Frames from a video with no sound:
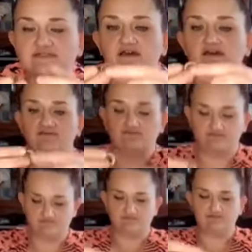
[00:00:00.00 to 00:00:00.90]
oh,
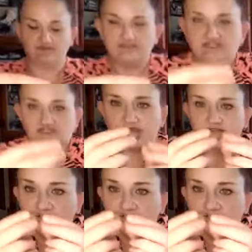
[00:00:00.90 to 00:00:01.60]
let me show you.